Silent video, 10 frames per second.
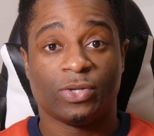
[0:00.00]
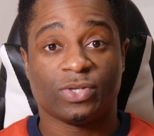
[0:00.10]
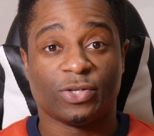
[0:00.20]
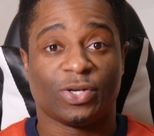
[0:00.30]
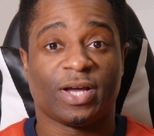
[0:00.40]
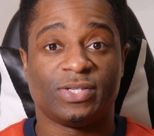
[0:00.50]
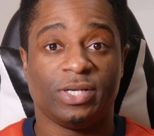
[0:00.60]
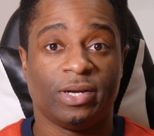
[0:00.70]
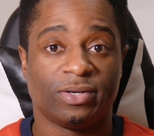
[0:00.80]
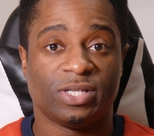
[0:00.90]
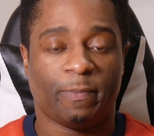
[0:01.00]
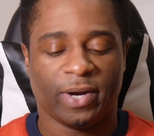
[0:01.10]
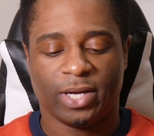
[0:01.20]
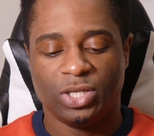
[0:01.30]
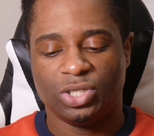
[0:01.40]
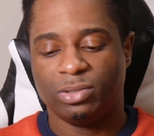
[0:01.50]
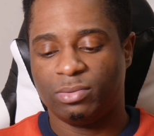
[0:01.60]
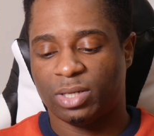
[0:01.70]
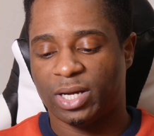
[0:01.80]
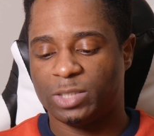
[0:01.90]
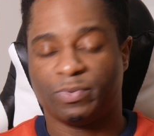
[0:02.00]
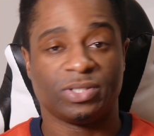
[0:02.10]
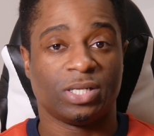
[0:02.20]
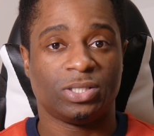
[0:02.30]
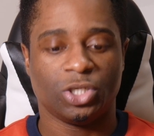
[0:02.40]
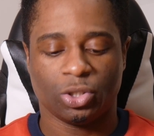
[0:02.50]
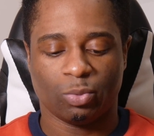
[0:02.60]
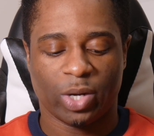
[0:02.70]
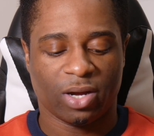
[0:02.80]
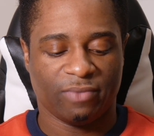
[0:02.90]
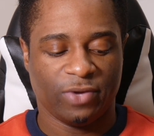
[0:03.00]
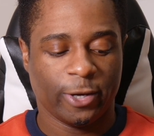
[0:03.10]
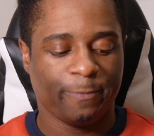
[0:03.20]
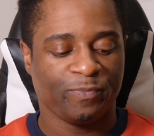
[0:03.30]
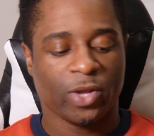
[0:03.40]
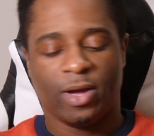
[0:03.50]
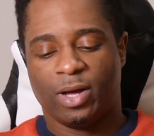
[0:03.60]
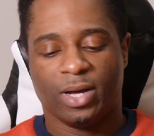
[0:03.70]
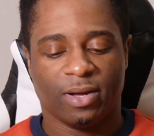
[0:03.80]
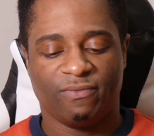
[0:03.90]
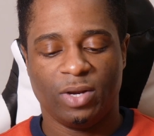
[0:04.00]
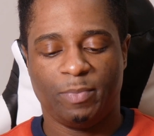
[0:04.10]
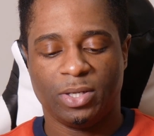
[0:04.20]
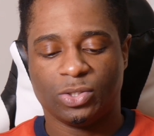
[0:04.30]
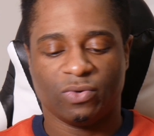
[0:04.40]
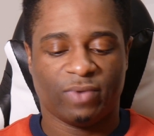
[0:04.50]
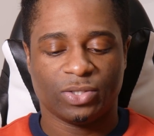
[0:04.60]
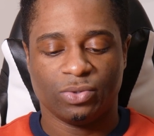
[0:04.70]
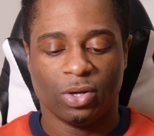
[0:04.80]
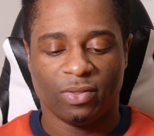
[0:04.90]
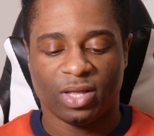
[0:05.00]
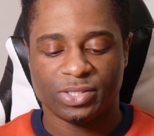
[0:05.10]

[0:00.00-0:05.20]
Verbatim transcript: So as you can see here is the packaging, nice presentation we have here. Uh, flipping it over to the other